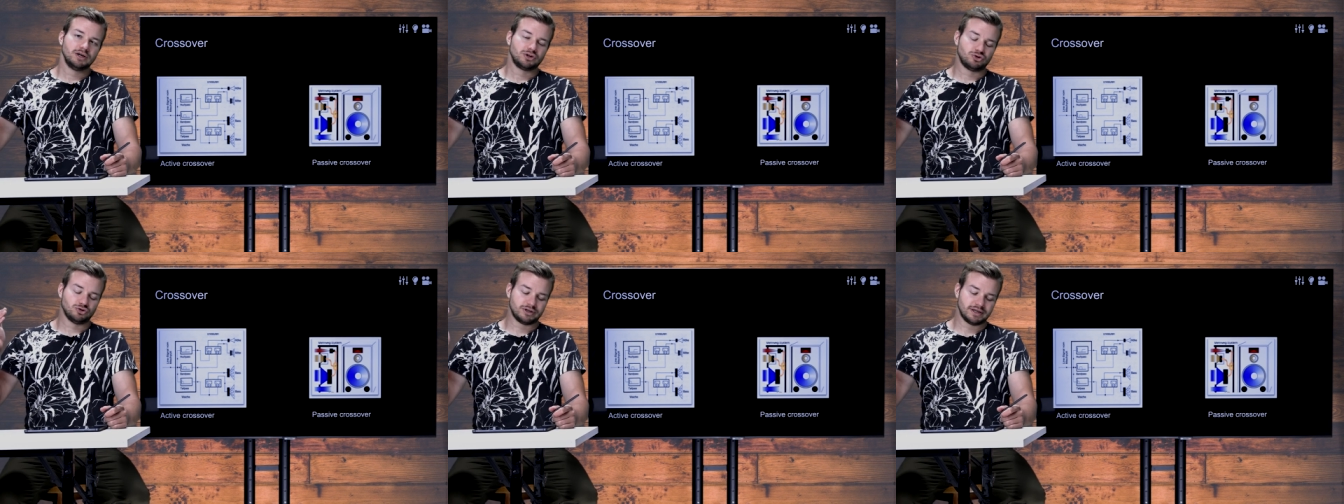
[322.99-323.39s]

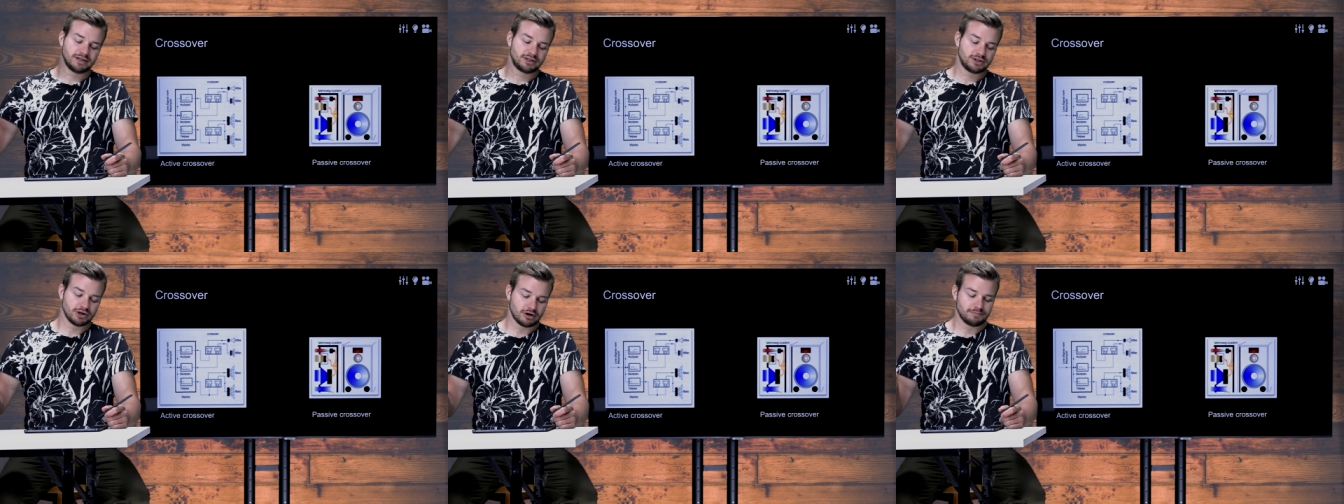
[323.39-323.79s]
to the
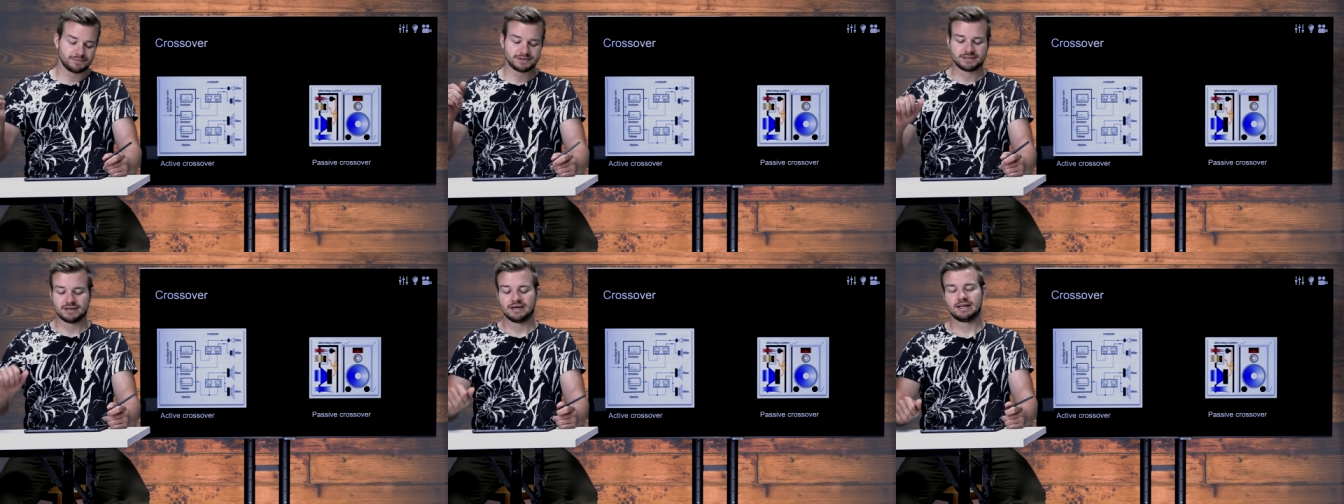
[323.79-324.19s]

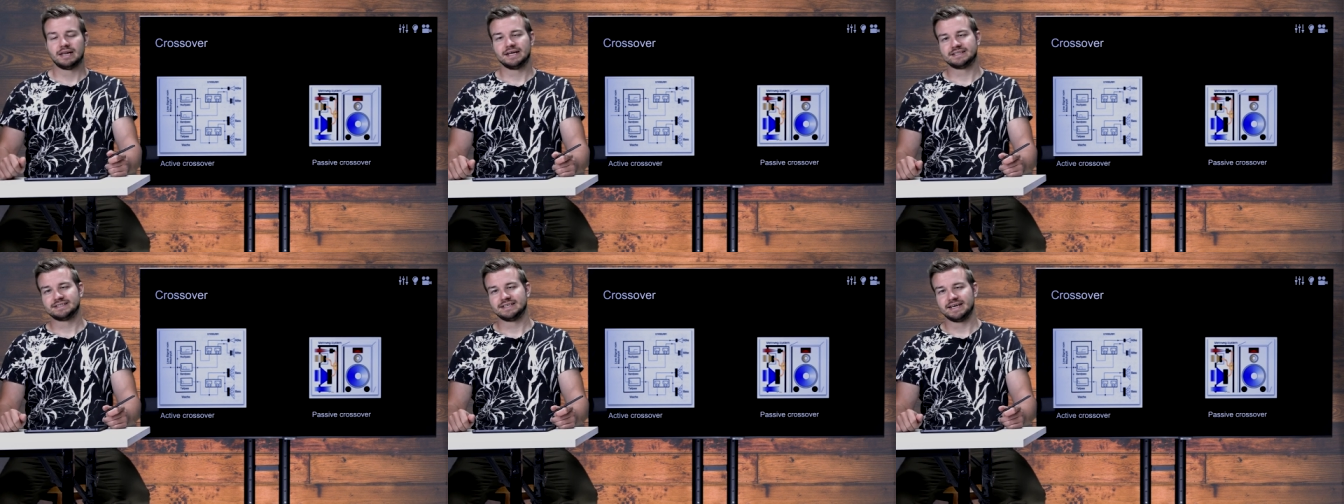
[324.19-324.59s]
tops,
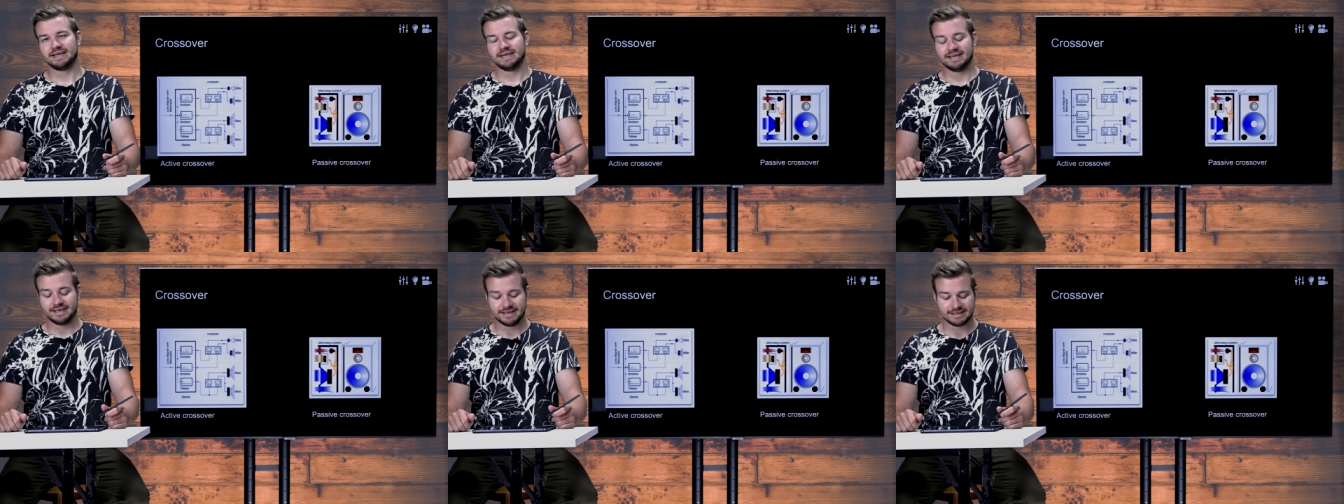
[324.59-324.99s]
let's
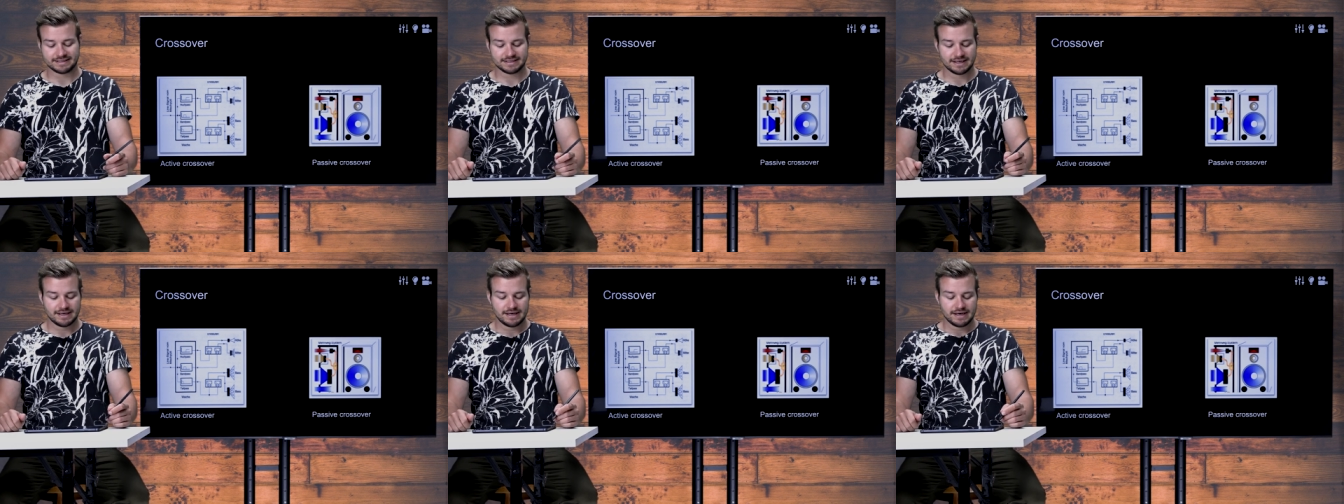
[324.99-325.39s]
say, is.